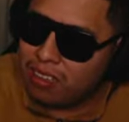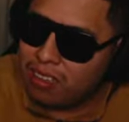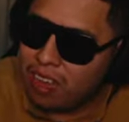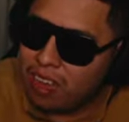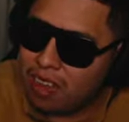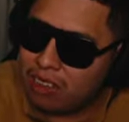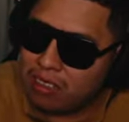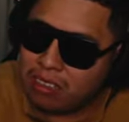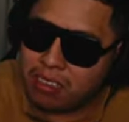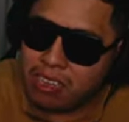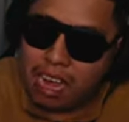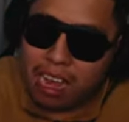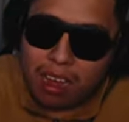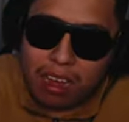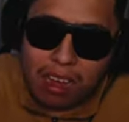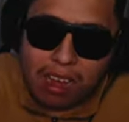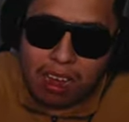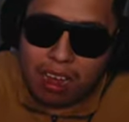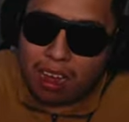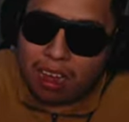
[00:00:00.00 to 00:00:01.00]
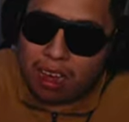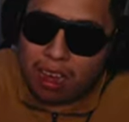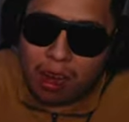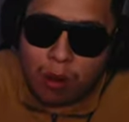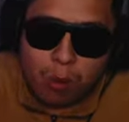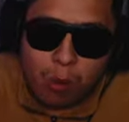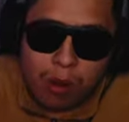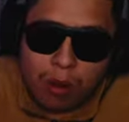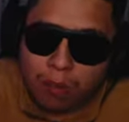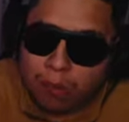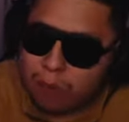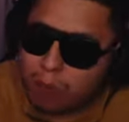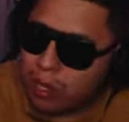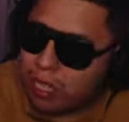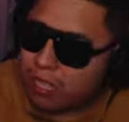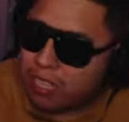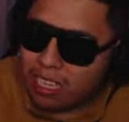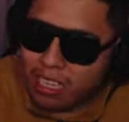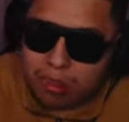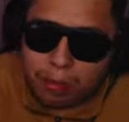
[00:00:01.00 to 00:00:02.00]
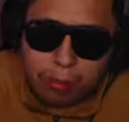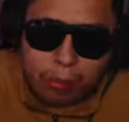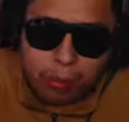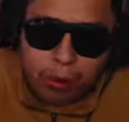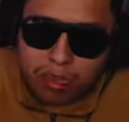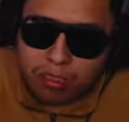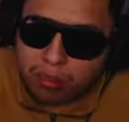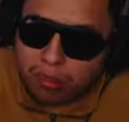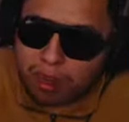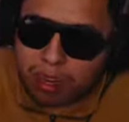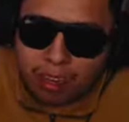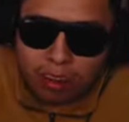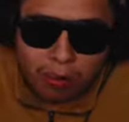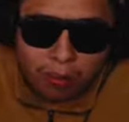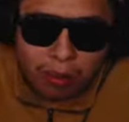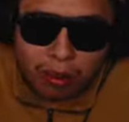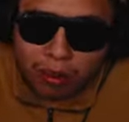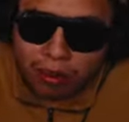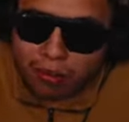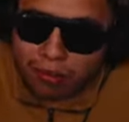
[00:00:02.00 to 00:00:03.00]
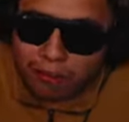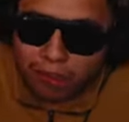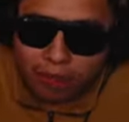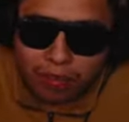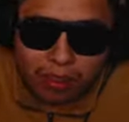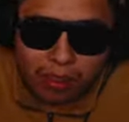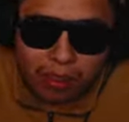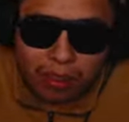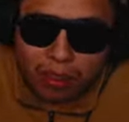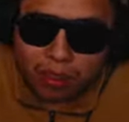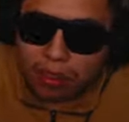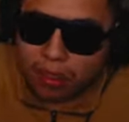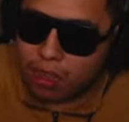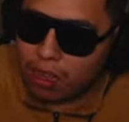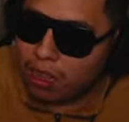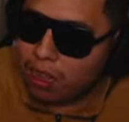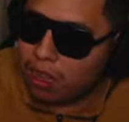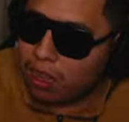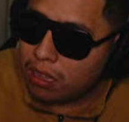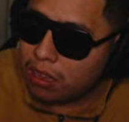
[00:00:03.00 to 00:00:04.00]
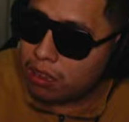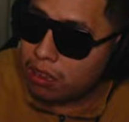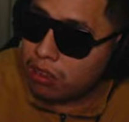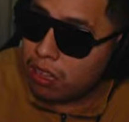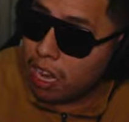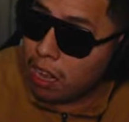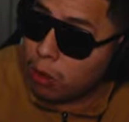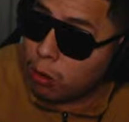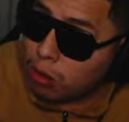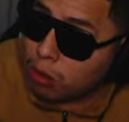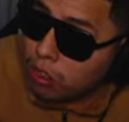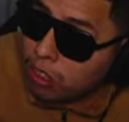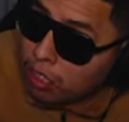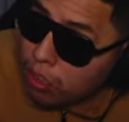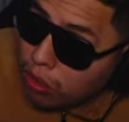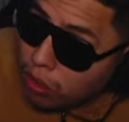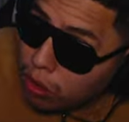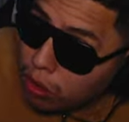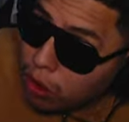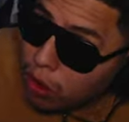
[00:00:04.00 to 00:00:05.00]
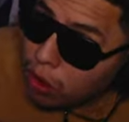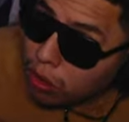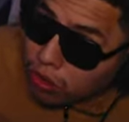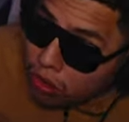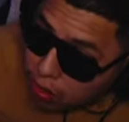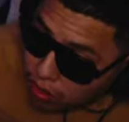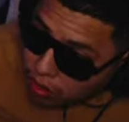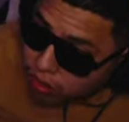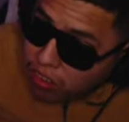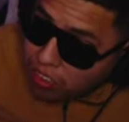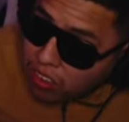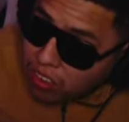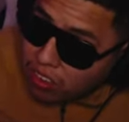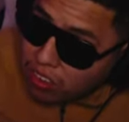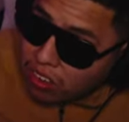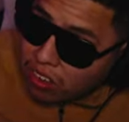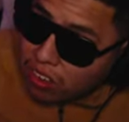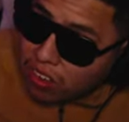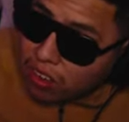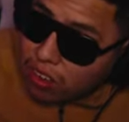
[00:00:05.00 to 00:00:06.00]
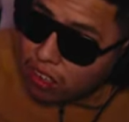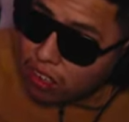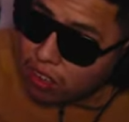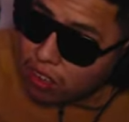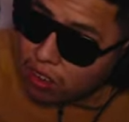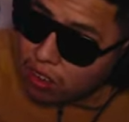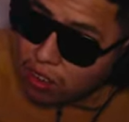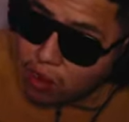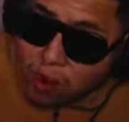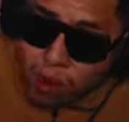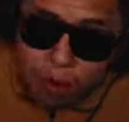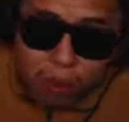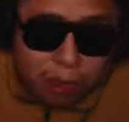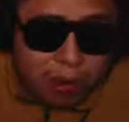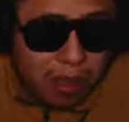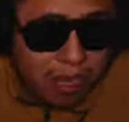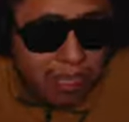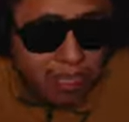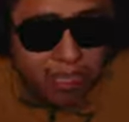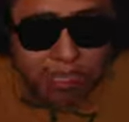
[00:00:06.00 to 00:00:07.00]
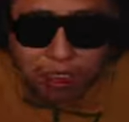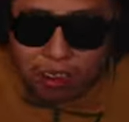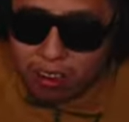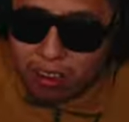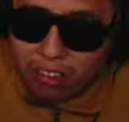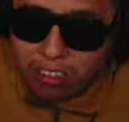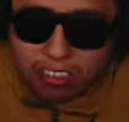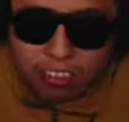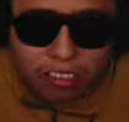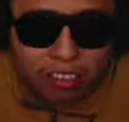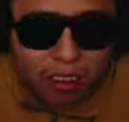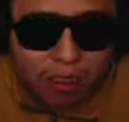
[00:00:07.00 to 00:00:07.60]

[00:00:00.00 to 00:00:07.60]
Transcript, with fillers: A dot, a one million points right here, bro. A thousand dollars. Oh my gosh.